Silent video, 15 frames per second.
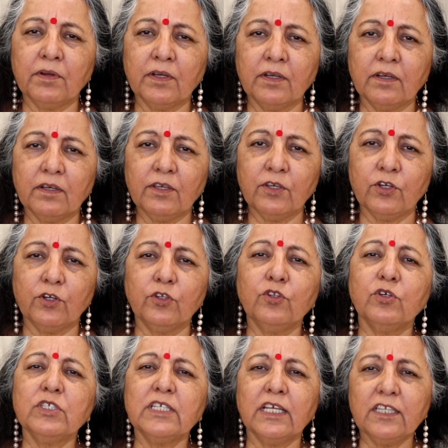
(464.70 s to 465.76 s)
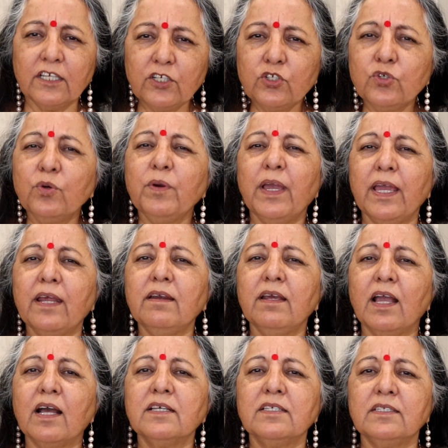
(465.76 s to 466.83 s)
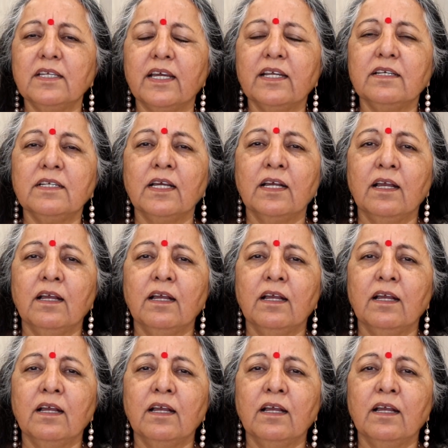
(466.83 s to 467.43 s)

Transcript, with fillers: Uh, you know, those are the two areas that